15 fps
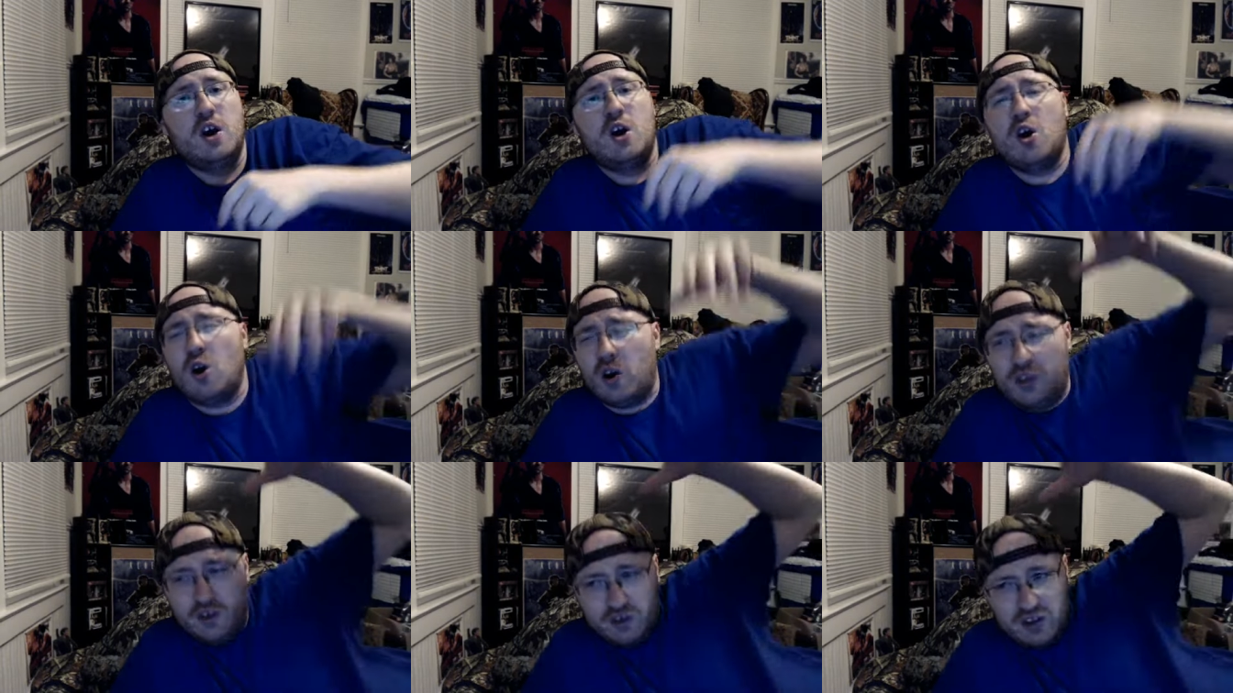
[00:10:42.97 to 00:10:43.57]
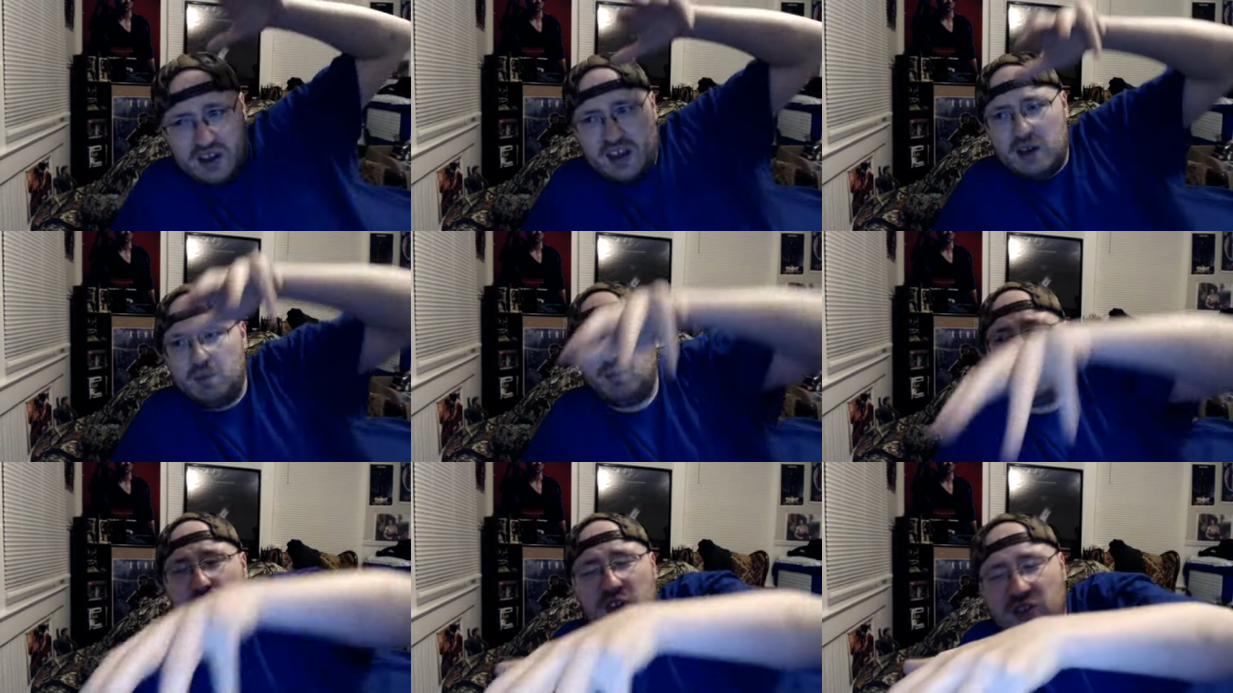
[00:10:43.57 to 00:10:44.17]
Or there's a
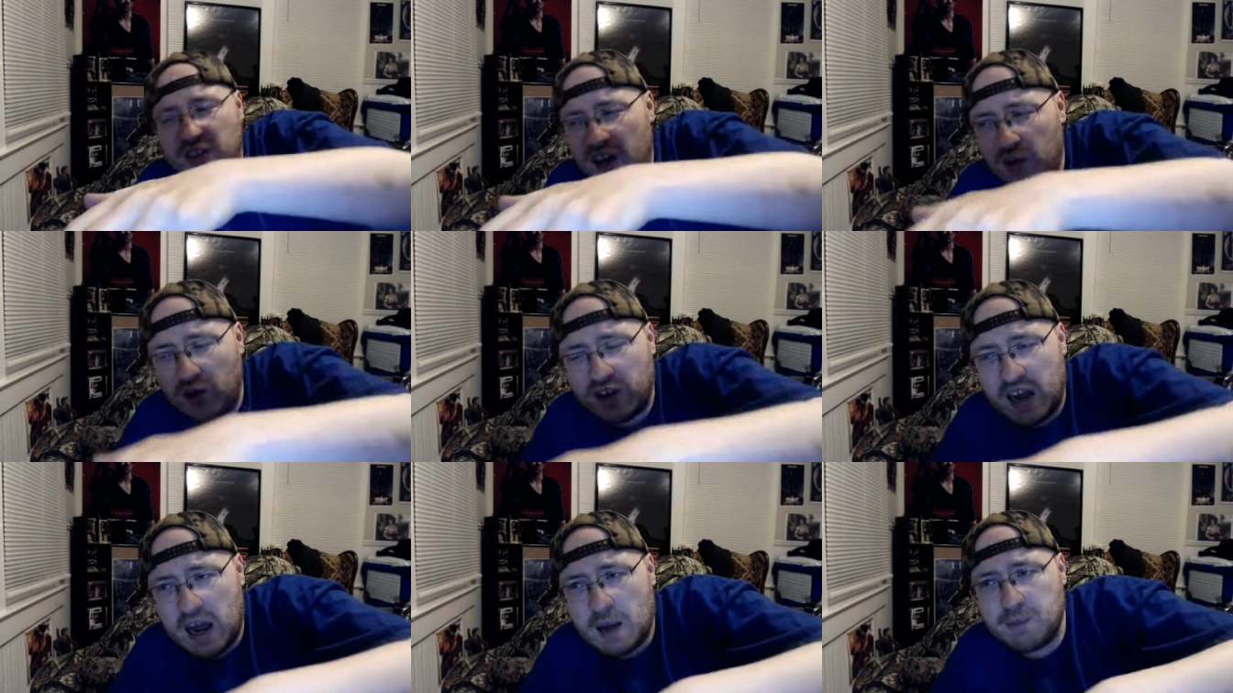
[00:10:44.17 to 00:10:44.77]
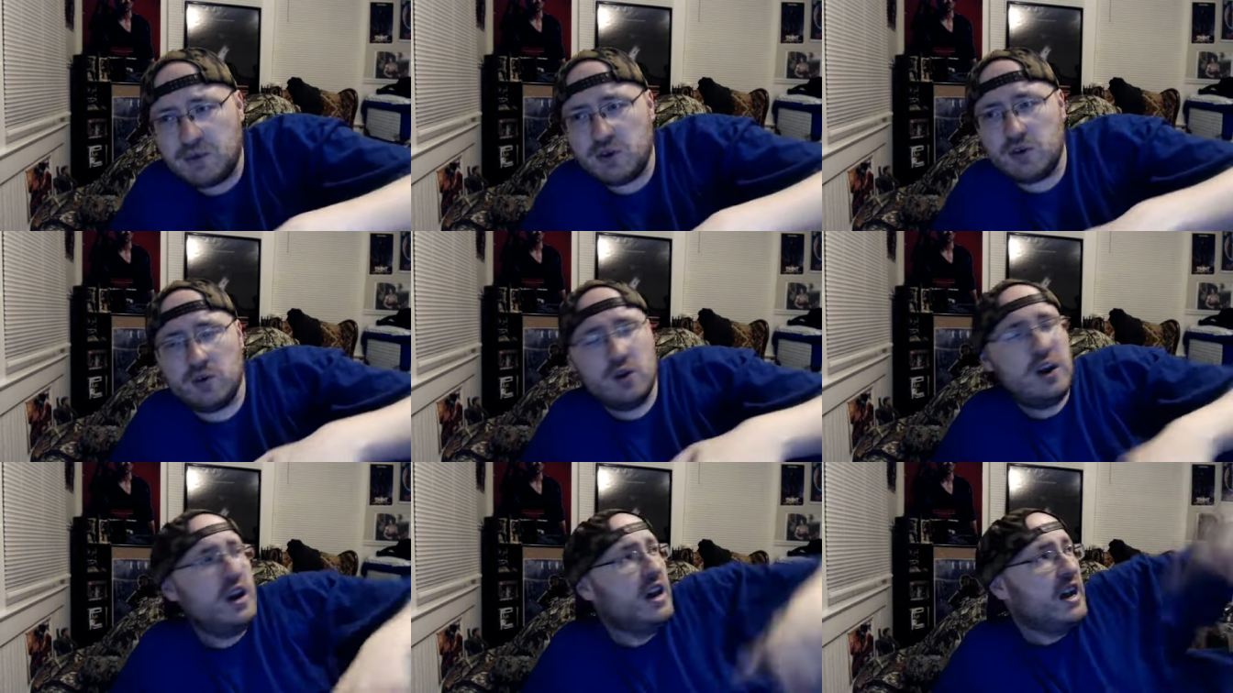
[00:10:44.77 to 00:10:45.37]
police helicopter,
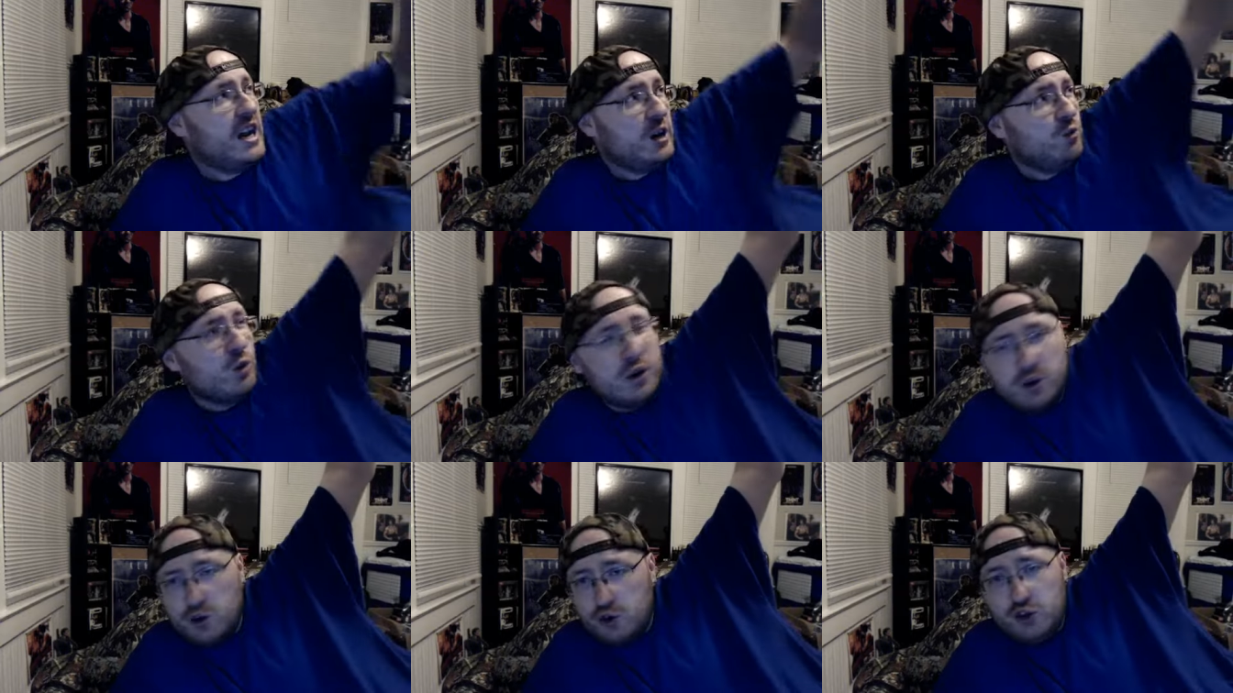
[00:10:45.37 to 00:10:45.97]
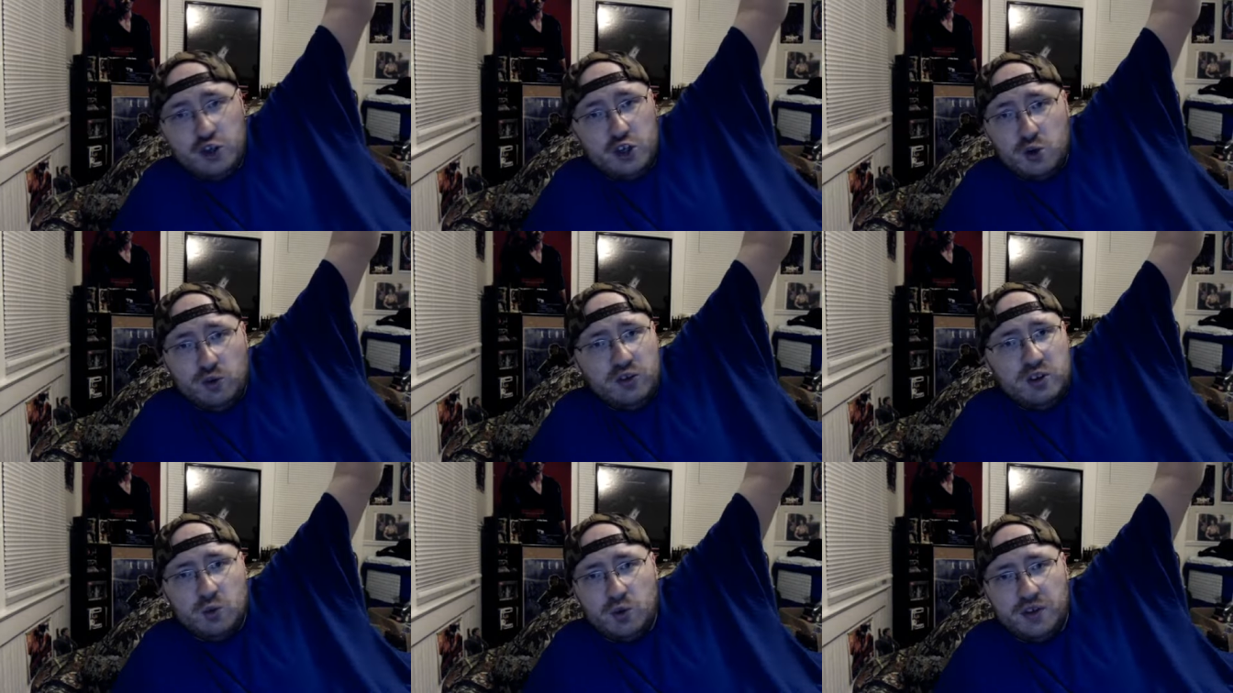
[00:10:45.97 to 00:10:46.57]
and Rutger shoots
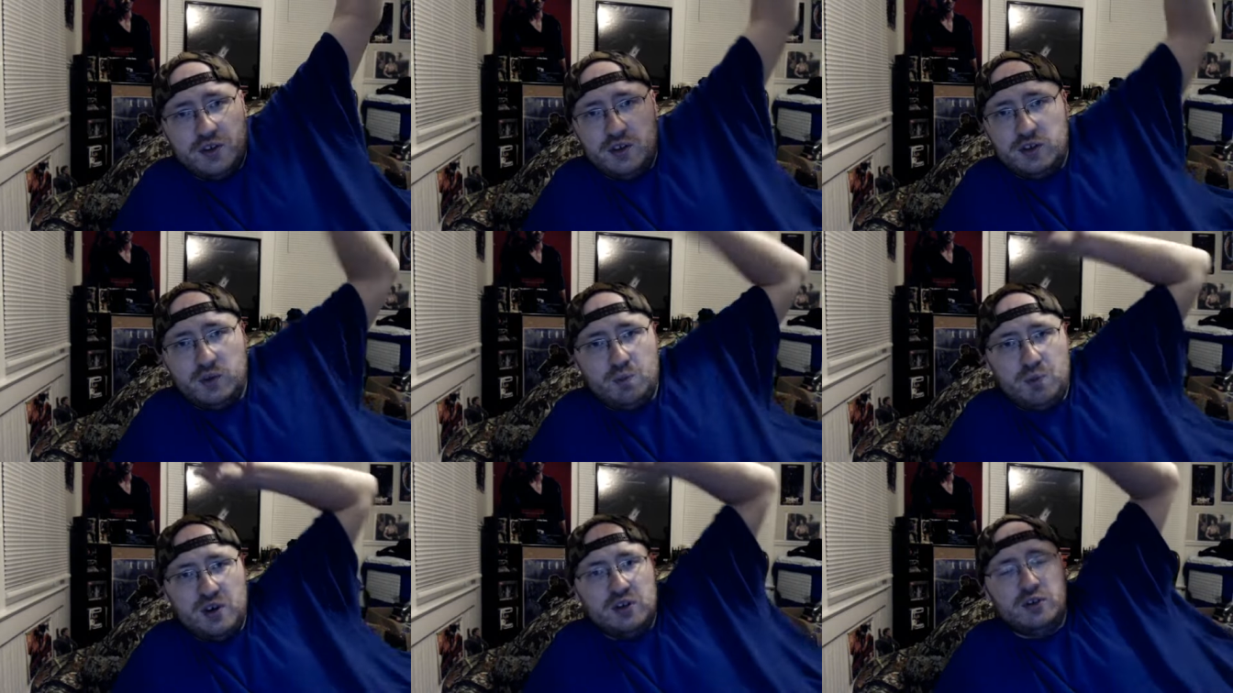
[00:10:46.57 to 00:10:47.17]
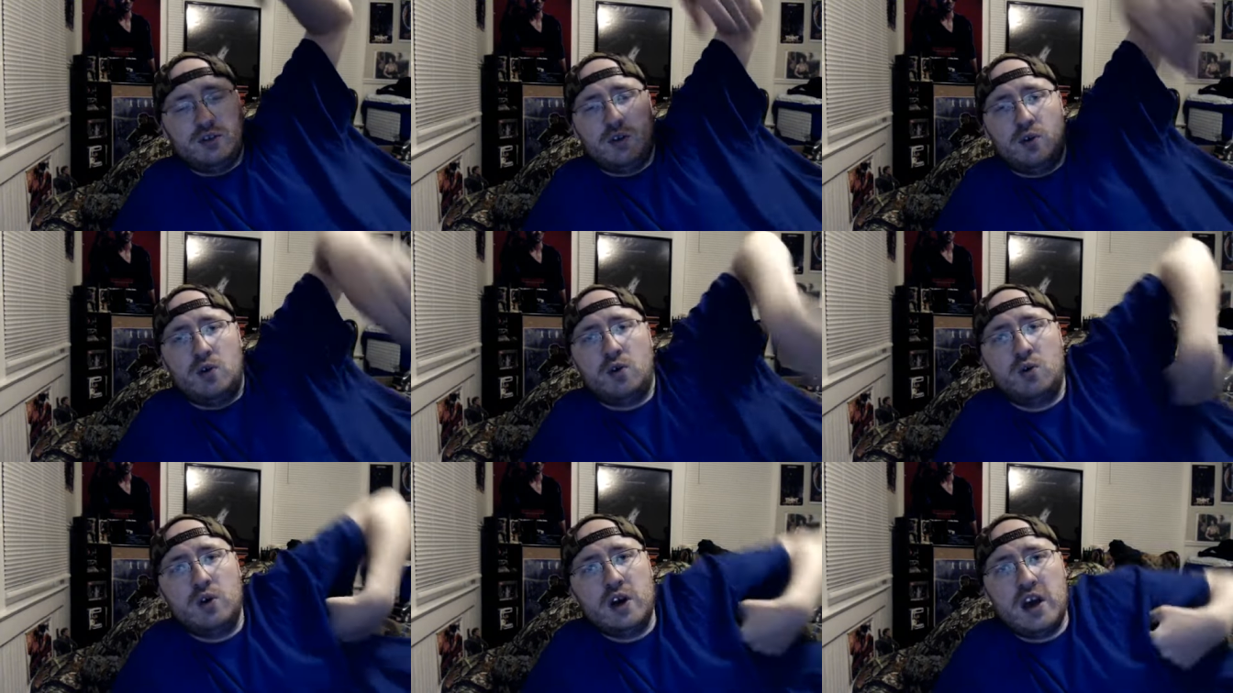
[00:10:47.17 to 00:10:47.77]
it with his pistol,